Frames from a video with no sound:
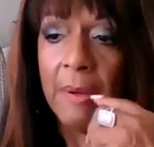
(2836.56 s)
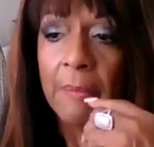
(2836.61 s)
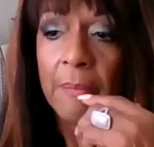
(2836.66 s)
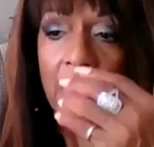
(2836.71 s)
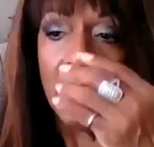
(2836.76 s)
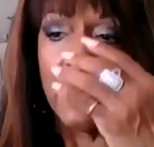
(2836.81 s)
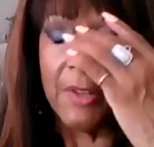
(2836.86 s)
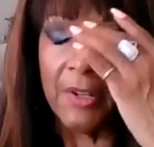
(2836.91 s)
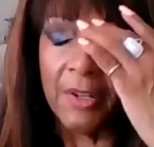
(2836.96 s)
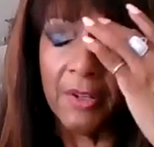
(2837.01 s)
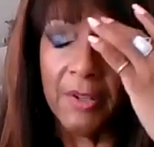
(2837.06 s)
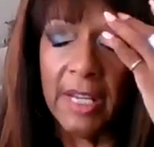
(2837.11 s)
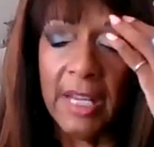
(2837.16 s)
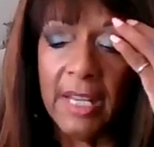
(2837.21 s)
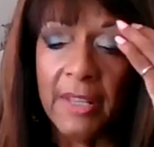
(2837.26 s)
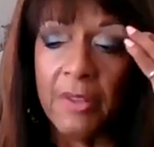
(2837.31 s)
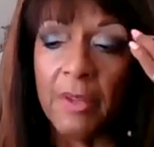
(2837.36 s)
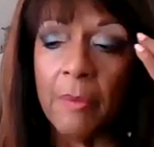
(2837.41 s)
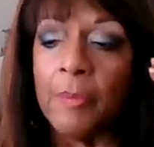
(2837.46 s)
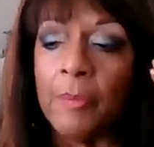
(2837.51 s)
of my
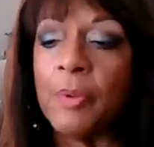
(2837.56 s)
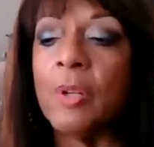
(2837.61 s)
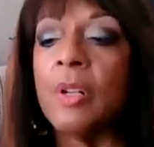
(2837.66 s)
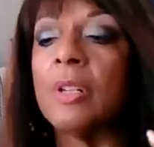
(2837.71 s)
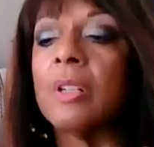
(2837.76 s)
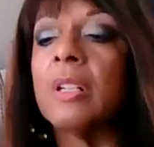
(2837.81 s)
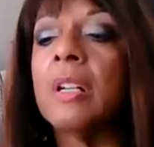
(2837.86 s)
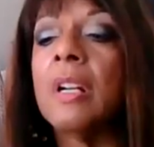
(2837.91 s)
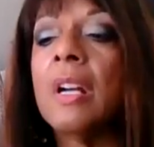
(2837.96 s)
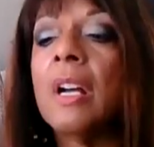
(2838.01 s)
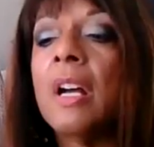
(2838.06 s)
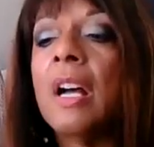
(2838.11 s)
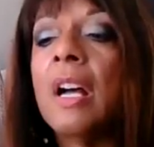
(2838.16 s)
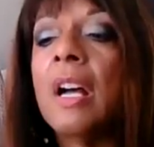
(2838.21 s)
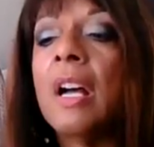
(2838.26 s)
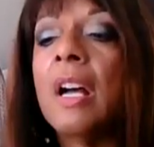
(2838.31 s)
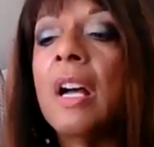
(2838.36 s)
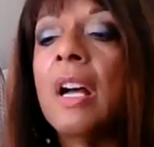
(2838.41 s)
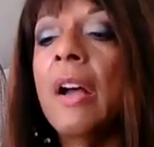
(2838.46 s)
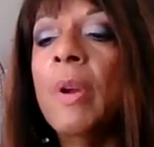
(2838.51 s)
mother in the book.
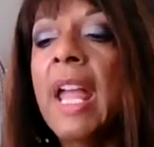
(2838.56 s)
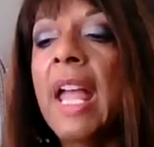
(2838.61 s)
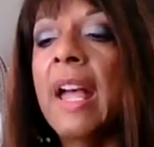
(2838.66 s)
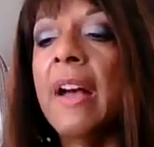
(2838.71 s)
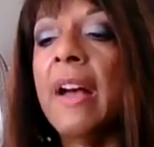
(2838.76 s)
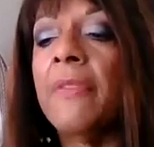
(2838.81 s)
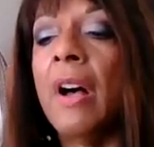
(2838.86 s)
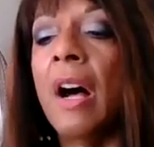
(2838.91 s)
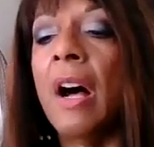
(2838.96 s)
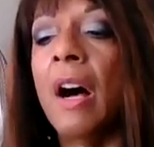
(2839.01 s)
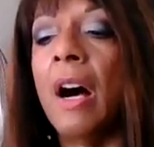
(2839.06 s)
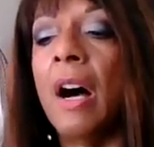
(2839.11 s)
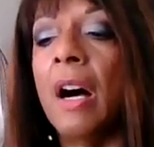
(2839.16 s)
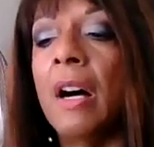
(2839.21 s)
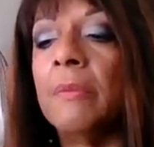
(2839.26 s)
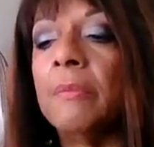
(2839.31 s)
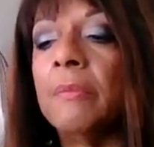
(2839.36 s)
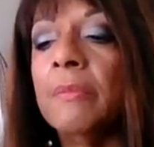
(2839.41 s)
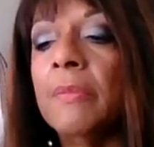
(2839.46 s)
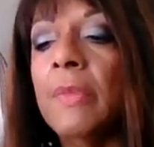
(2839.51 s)
We have
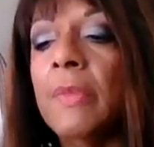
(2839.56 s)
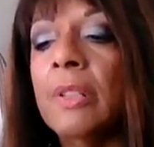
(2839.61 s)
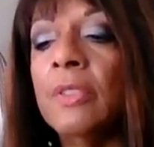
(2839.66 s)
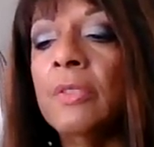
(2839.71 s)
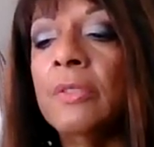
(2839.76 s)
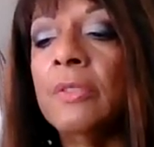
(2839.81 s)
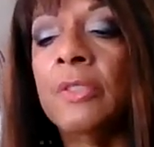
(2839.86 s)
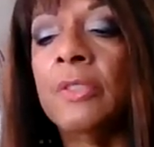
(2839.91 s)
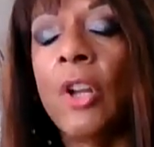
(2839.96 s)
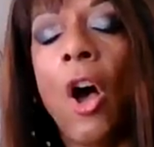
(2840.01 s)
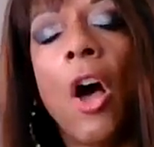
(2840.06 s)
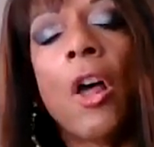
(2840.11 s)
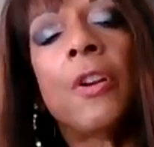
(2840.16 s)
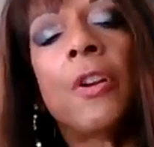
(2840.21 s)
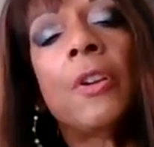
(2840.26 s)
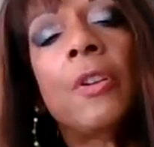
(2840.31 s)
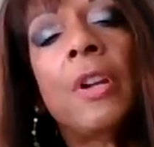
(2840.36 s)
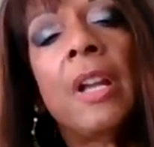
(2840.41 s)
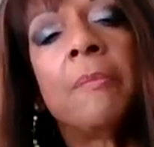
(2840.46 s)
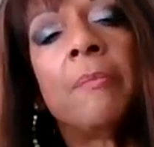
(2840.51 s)

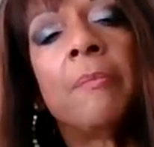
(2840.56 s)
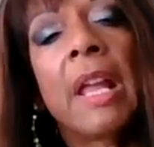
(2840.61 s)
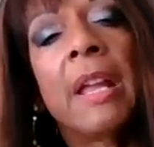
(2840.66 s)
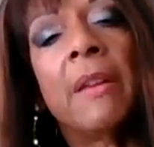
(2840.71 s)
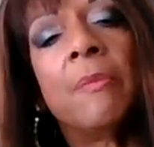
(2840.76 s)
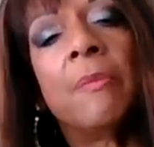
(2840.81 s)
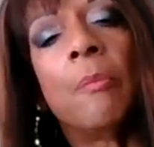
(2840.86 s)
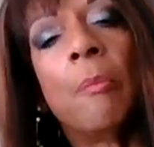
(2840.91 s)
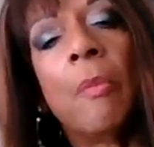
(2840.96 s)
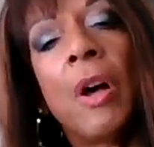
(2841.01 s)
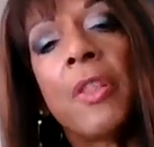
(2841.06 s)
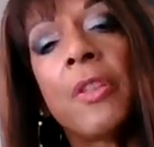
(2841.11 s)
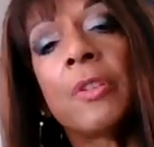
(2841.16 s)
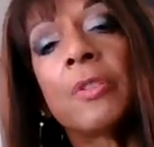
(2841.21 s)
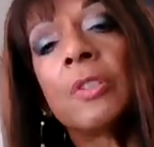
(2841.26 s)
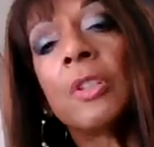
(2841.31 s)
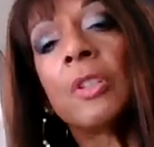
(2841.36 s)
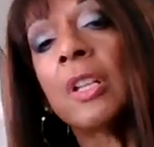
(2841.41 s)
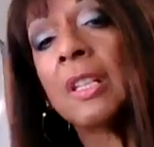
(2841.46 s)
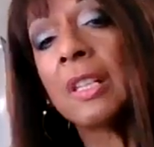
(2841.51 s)
daughter and
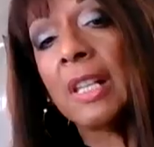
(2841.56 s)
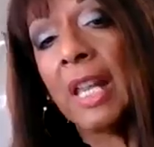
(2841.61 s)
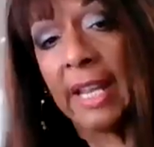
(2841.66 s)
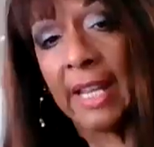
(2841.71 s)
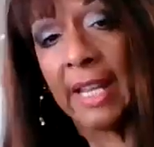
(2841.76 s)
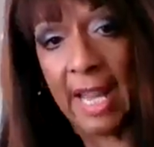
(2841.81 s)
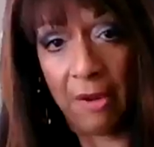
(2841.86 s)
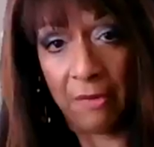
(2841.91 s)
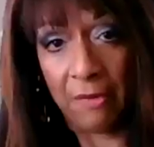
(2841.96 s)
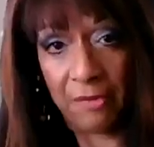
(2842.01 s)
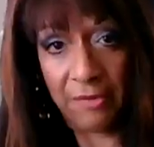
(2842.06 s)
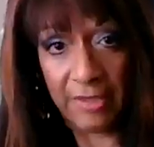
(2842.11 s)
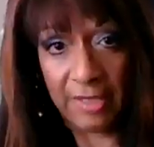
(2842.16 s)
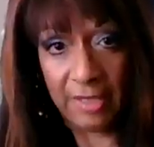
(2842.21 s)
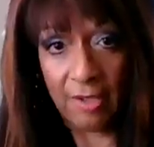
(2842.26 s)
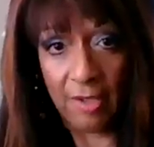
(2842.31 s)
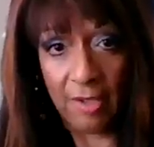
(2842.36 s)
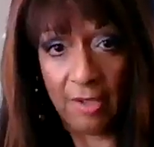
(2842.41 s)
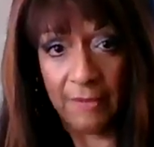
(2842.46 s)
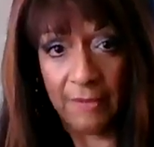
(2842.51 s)
mother look-alike
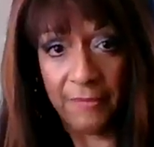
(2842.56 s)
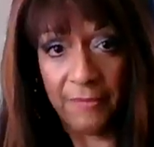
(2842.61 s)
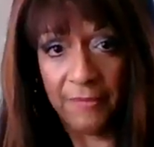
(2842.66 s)
outfits on.